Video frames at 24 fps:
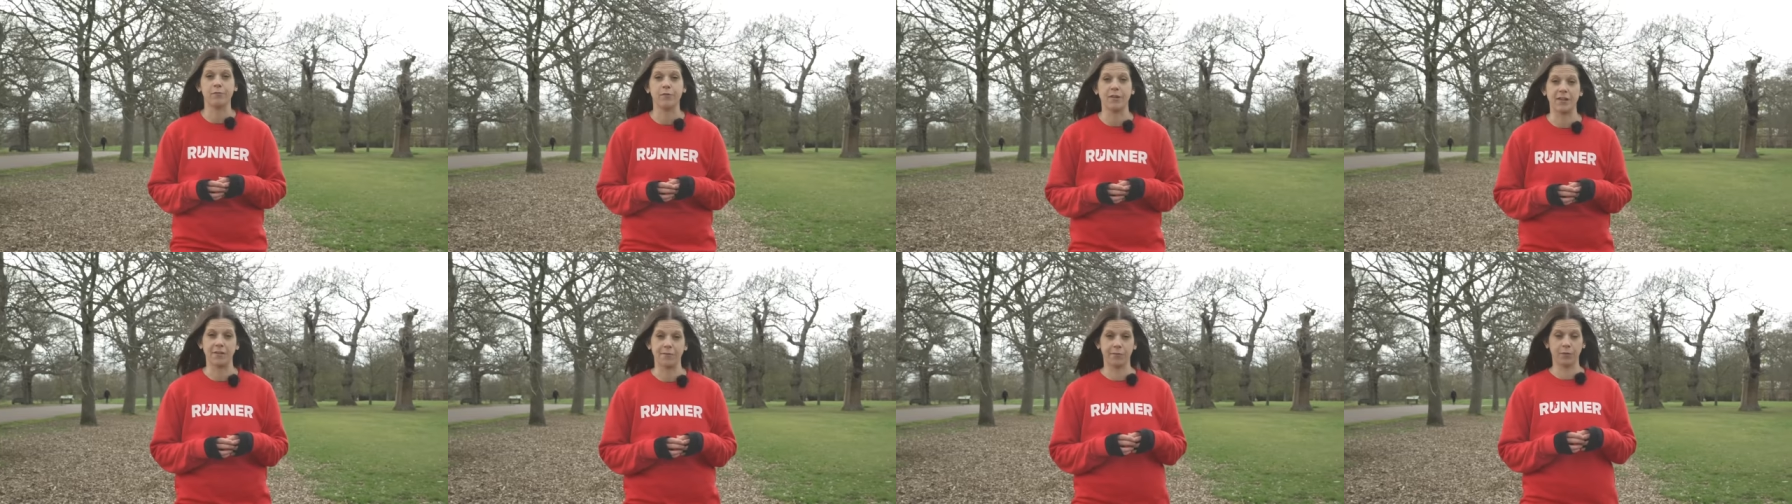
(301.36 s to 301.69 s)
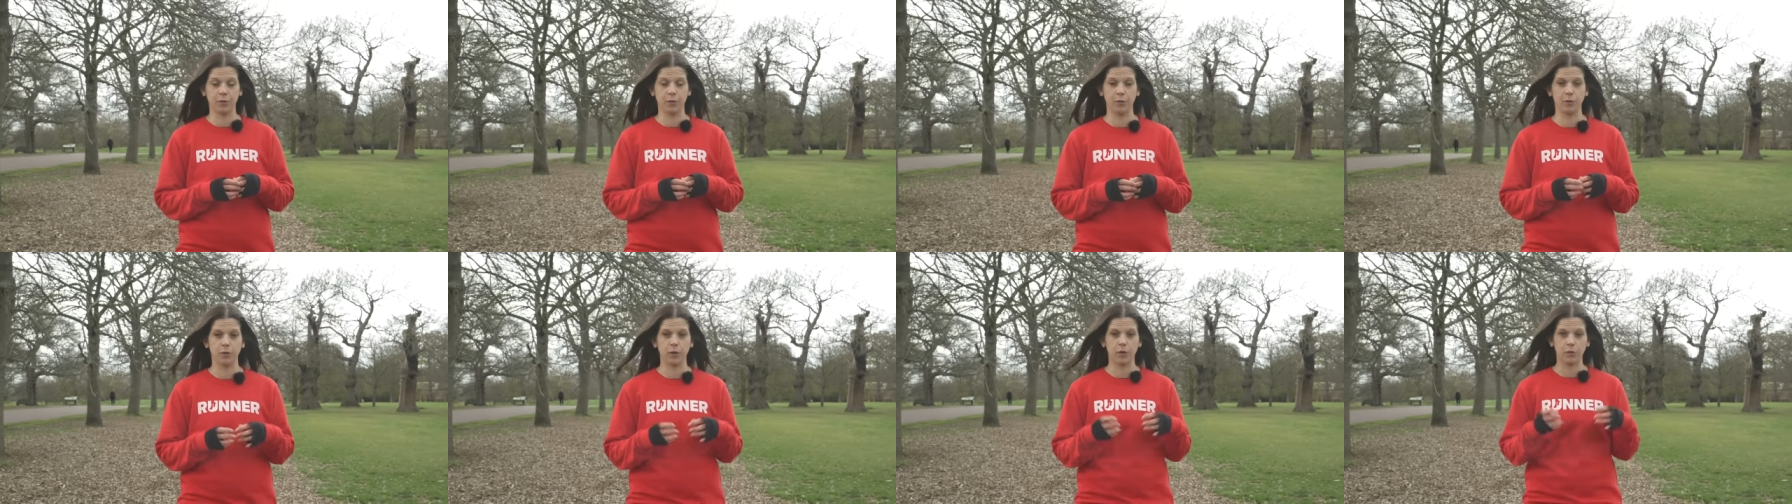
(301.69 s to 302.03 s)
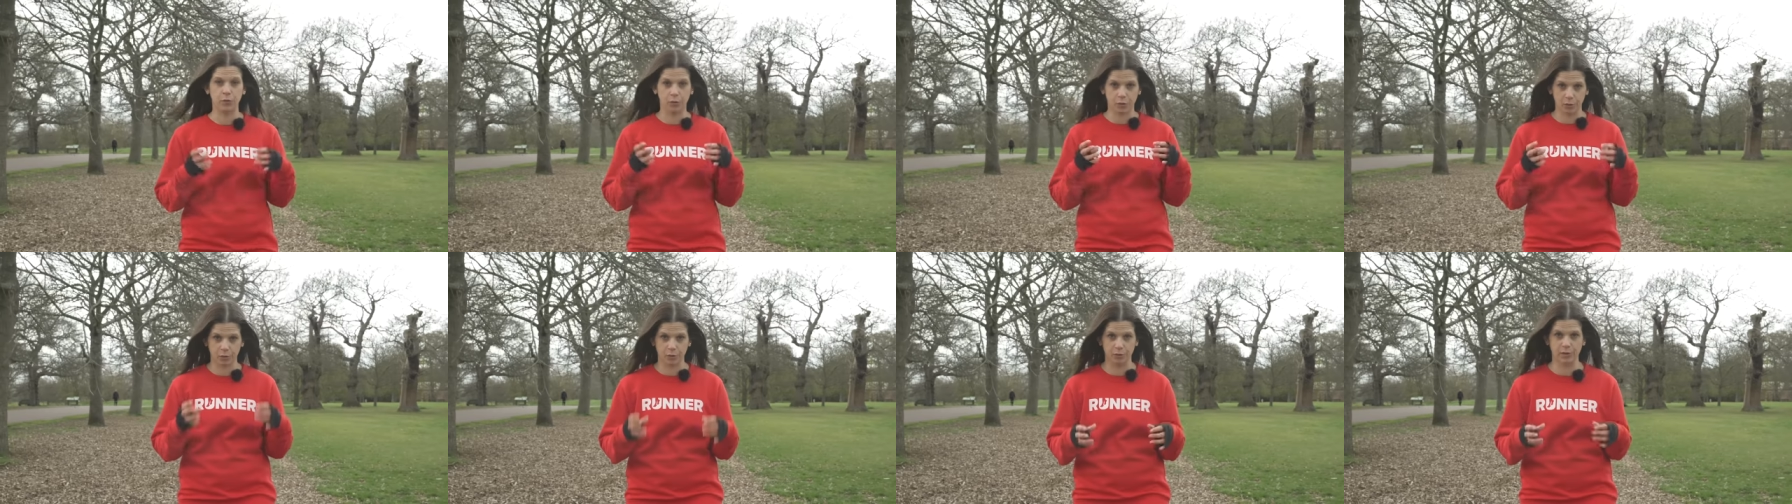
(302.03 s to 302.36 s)
refuel
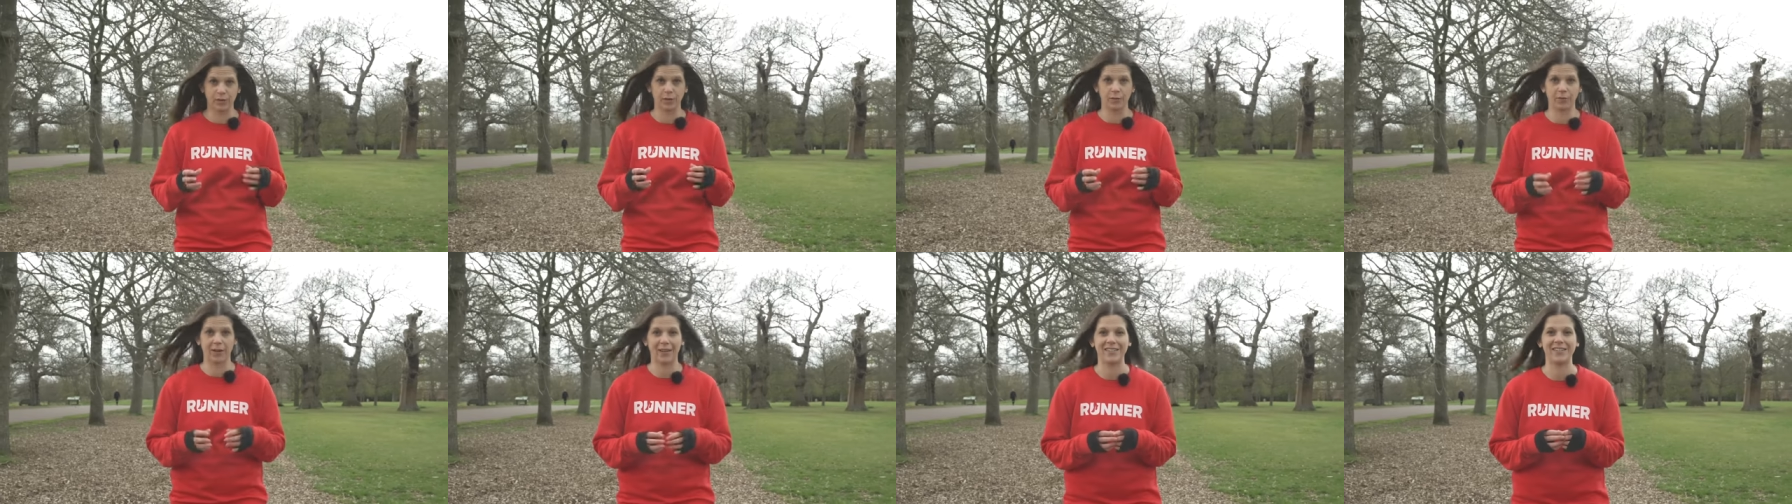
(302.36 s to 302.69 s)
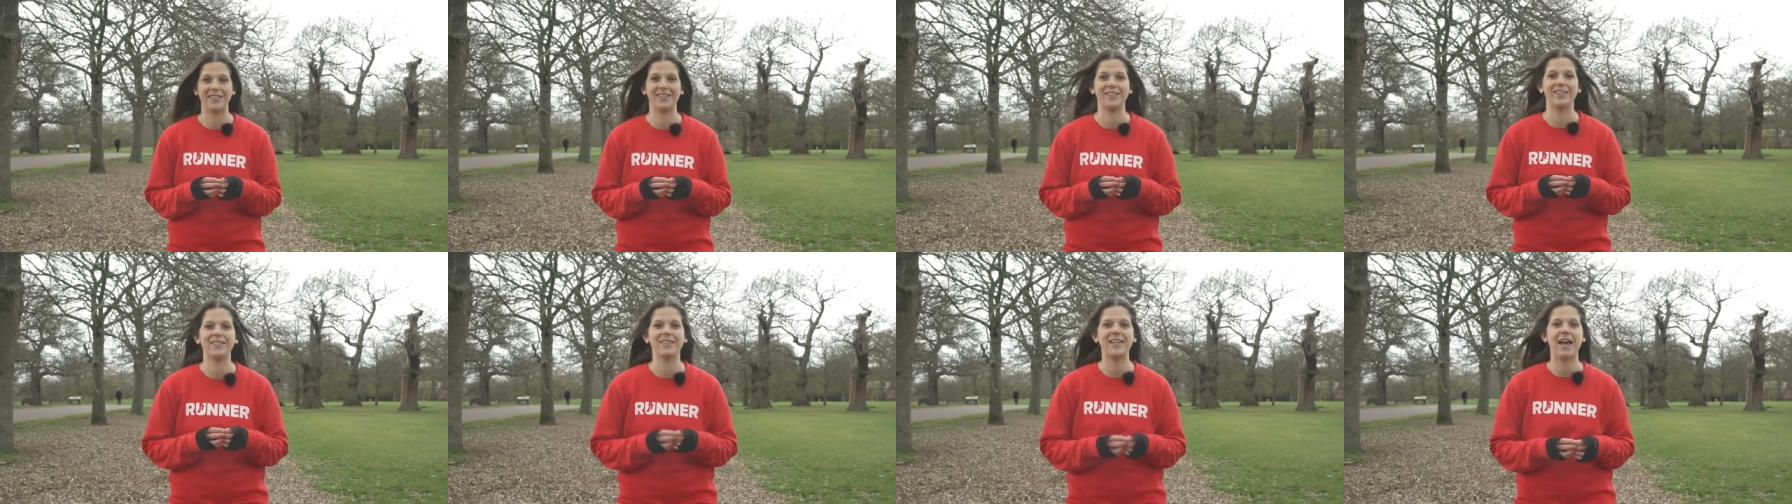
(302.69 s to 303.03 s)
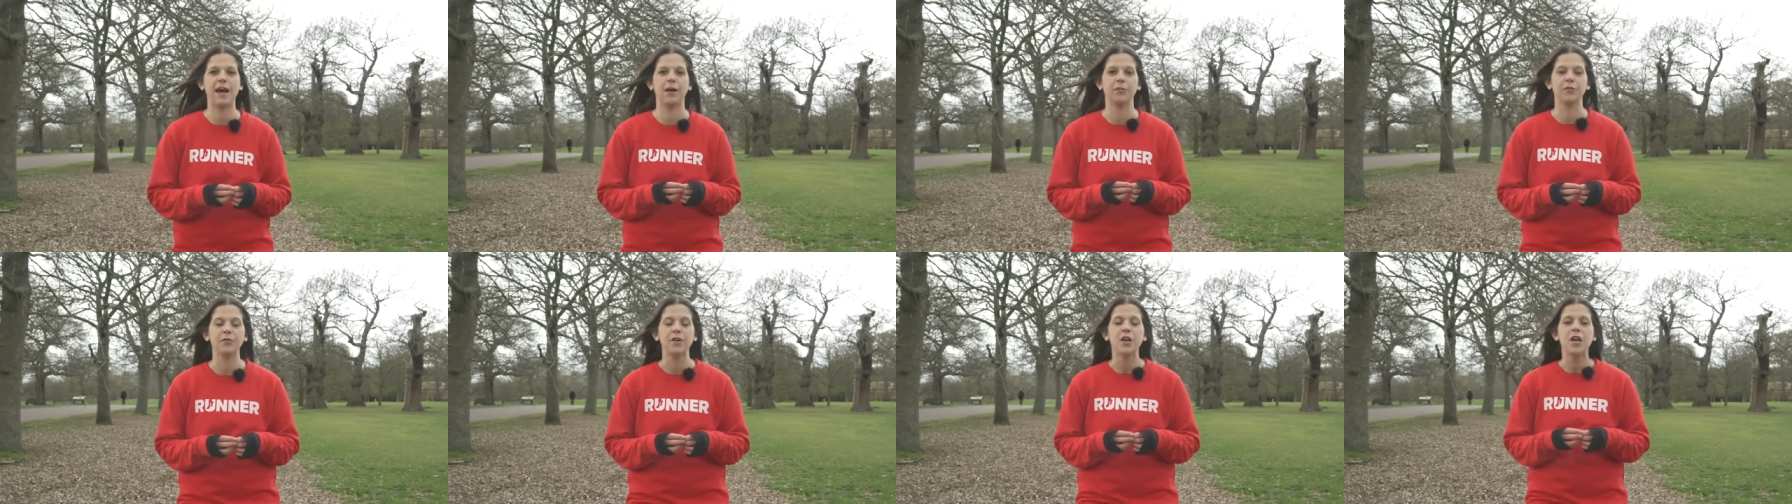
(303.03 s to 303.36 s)
during the race
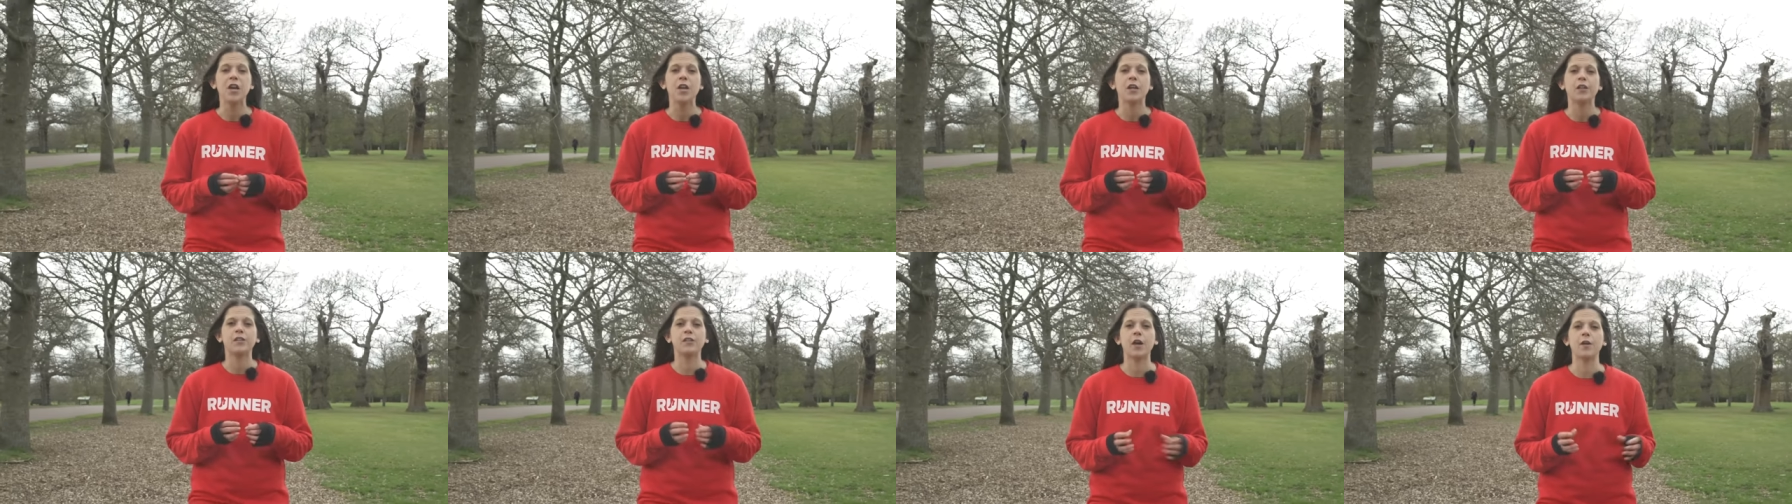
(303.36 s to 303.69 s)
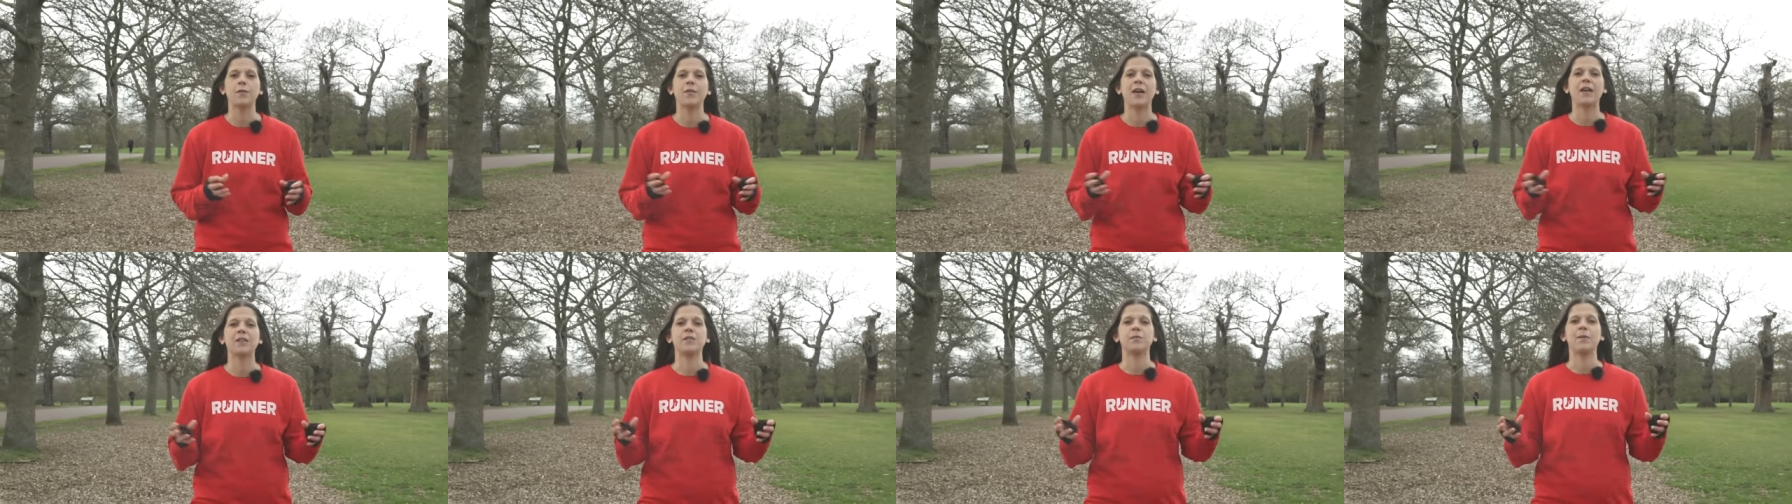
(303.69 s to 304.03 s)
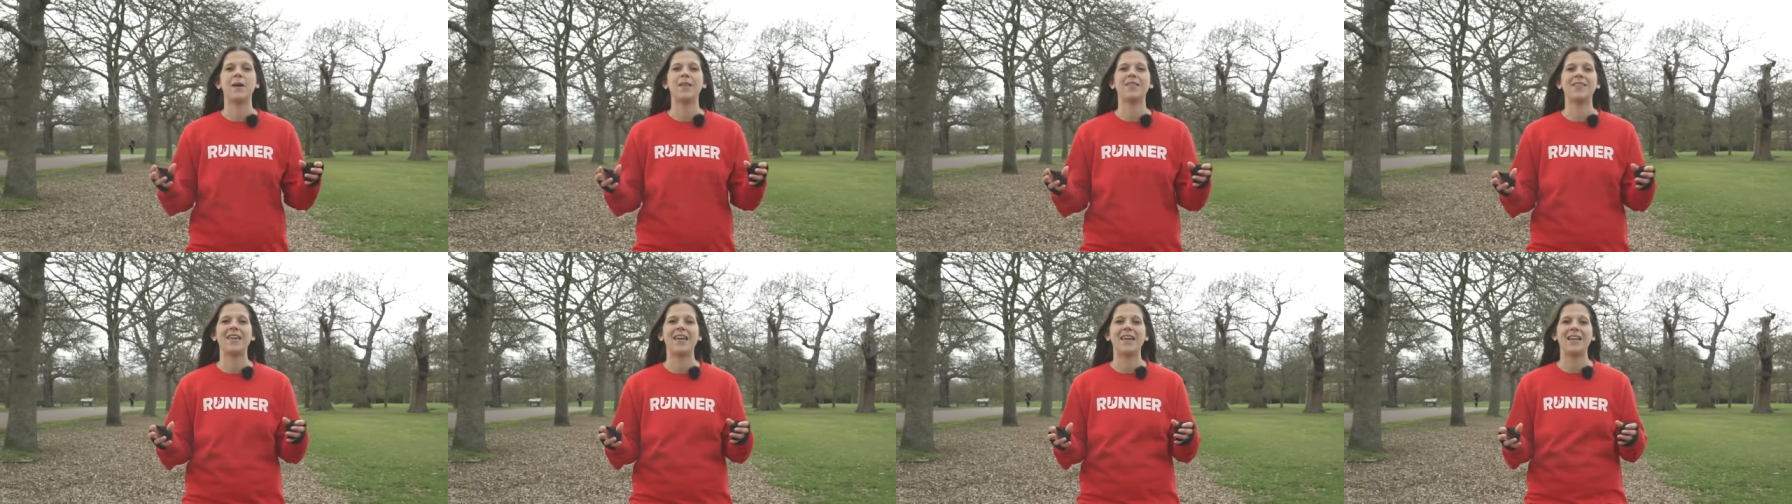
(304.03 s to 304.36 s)
itself. So that's
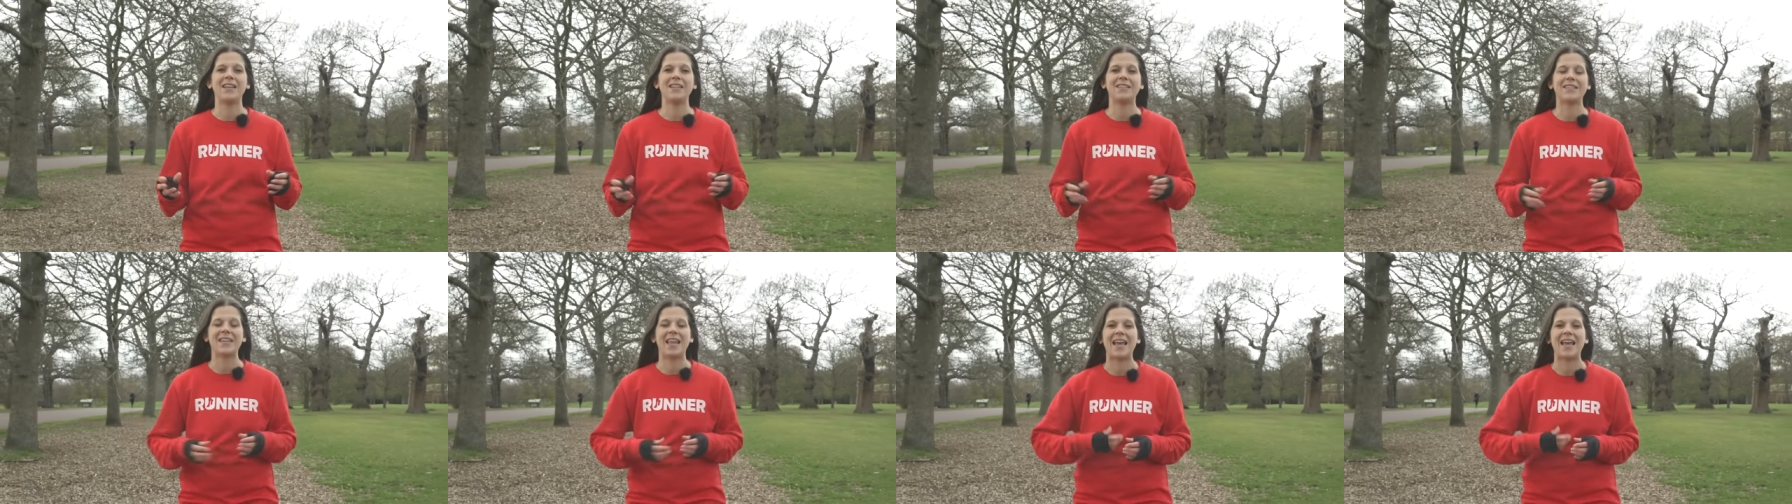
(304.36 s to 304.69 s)
where things